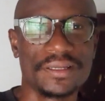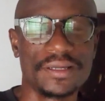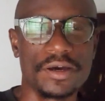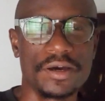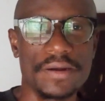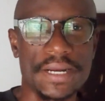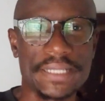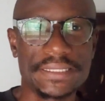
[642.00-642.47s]

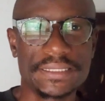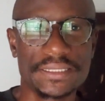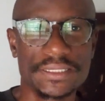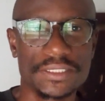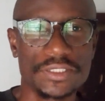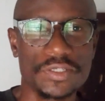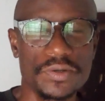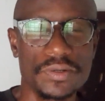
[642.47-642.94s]
All right,
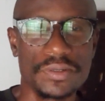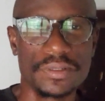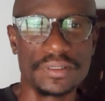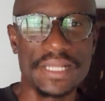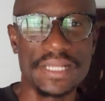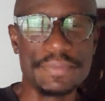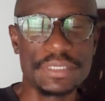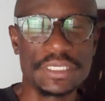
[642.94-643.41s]
so
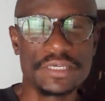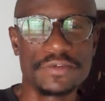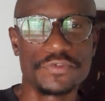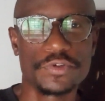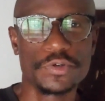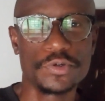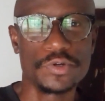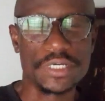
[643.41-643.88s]
let me
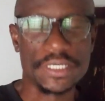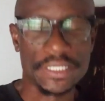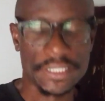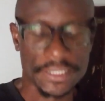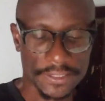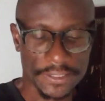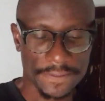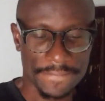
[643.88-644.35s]
give you
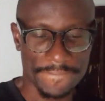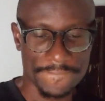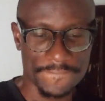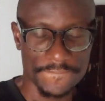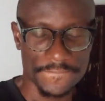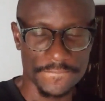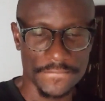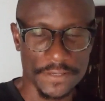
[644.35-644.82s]
a
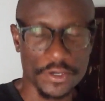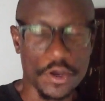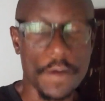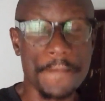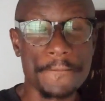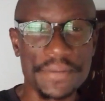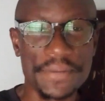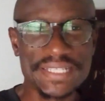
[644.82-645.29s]

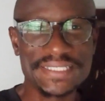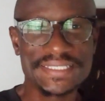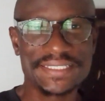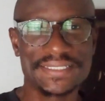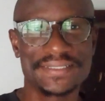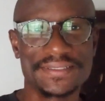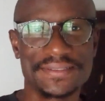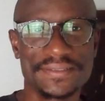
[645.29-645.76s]
complete
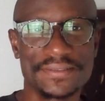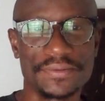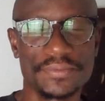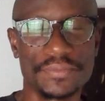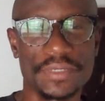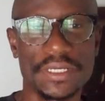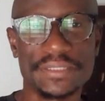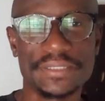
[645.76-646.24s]

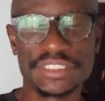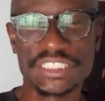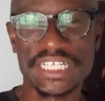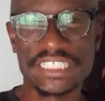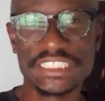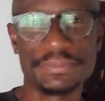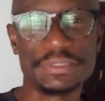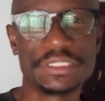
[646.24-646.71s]

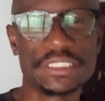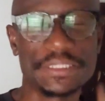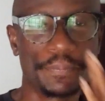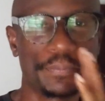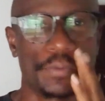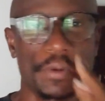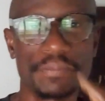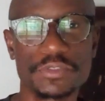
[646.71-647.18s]

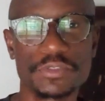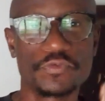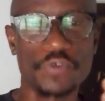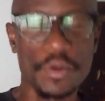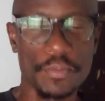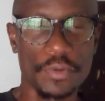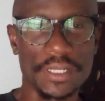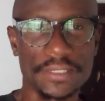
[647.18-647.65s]
ChatGPT prompt
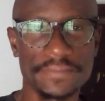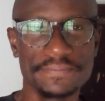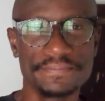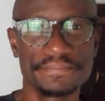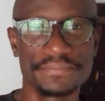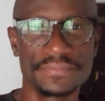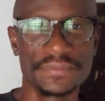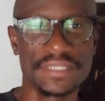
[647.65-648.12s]
formula.
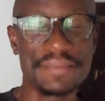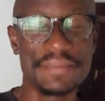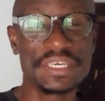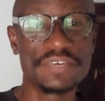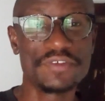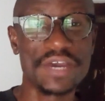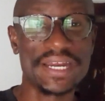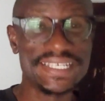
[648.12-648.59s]
Let me
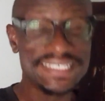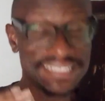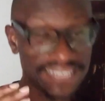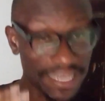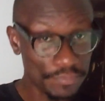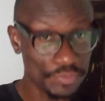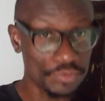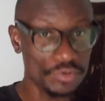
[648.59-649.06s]
give you an
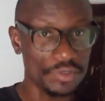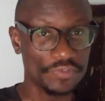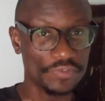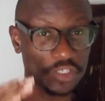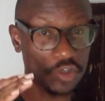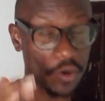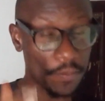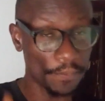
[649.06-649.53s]
example of
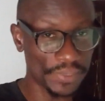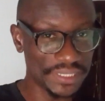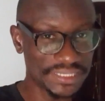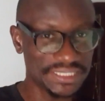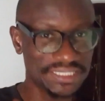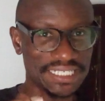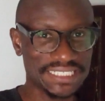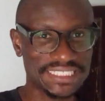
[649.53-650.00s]
a
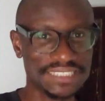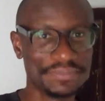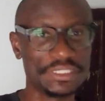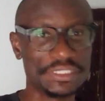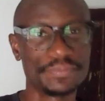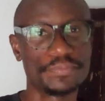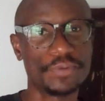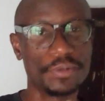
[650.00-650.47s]
complete
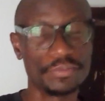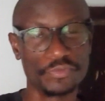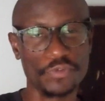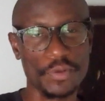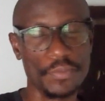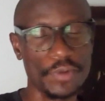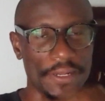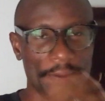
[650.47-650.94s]
ChatGPT prompt
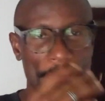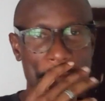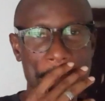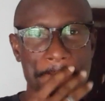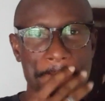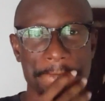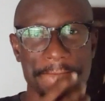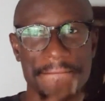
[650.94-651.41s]
formula.
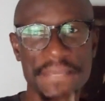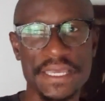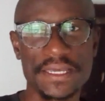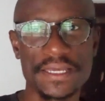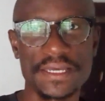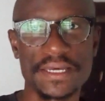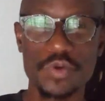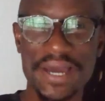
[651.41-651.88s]

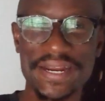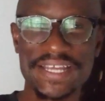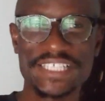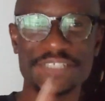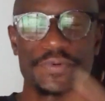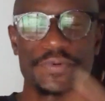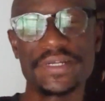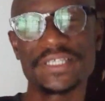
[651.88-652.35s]
You are an
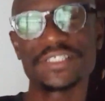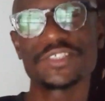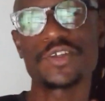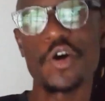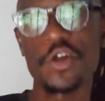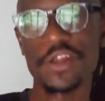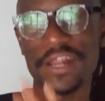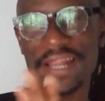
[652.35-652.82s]
experienced
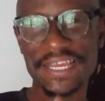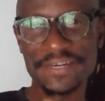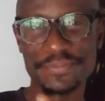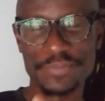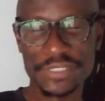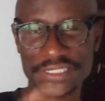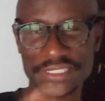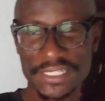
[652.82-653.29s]

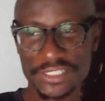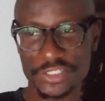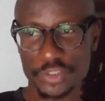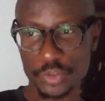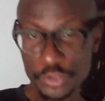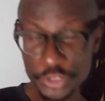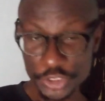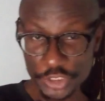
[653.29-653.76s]
online business
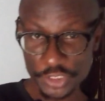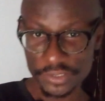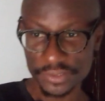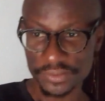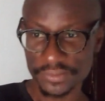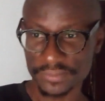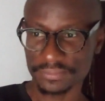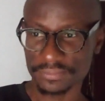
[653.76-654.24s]
coach.
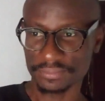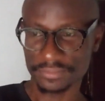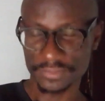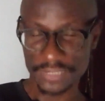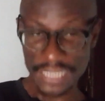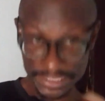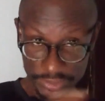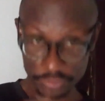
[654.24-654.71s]

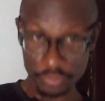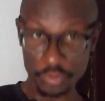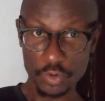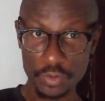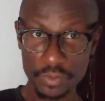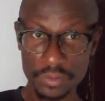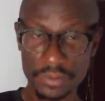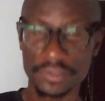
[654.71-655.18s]
That's the
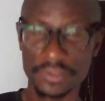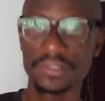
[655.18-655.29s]
role.